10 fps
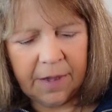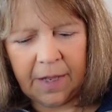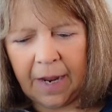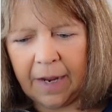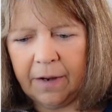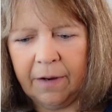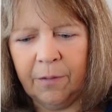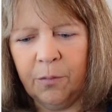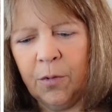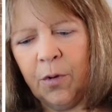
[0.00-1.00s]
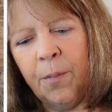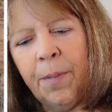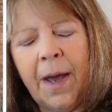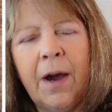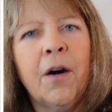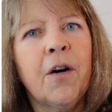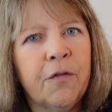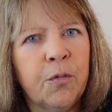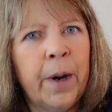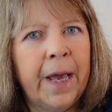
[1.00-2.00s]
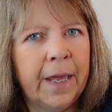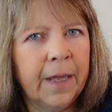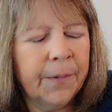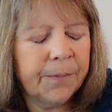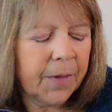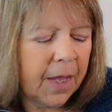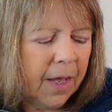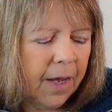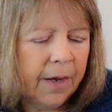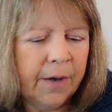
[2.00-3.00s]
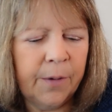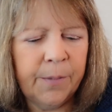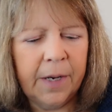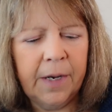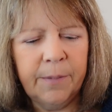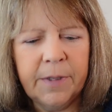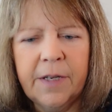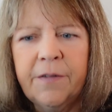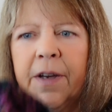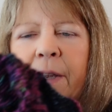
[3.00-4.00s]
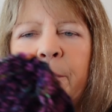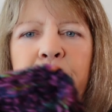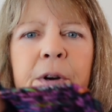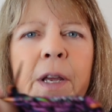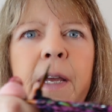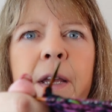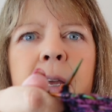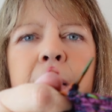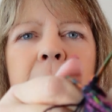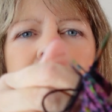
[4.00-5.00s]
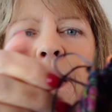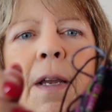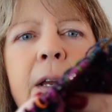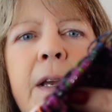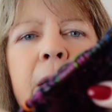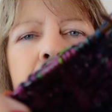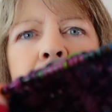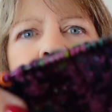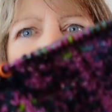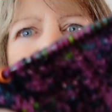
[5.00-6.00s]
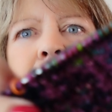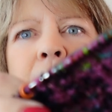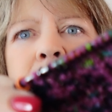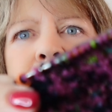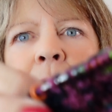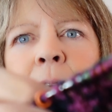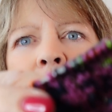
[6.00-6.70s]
that up, well, I'm about halfway. And let me see if I can bring it closer to